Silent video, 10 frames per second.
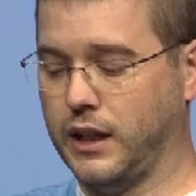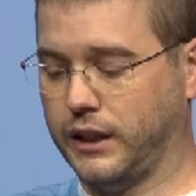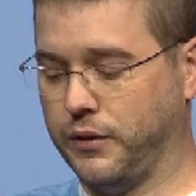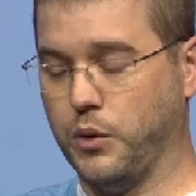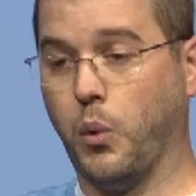
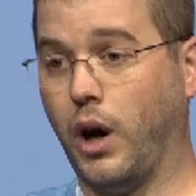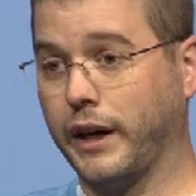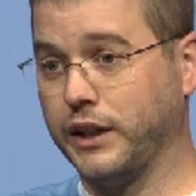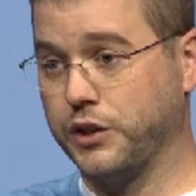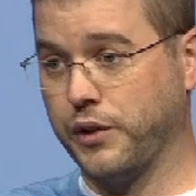give you
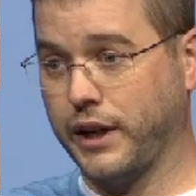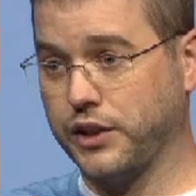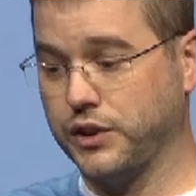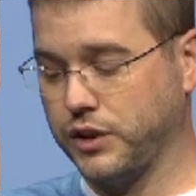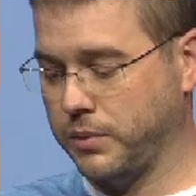walking
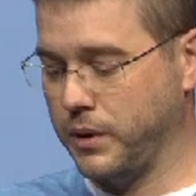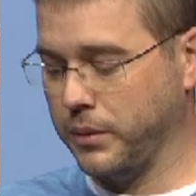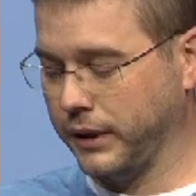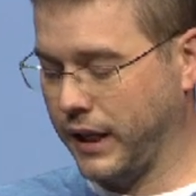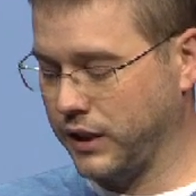directions to be
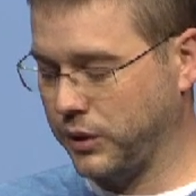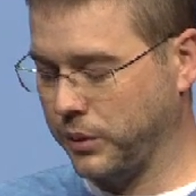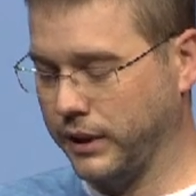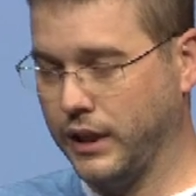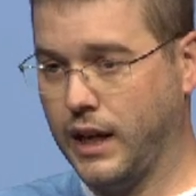able to get
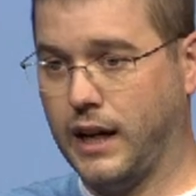to it,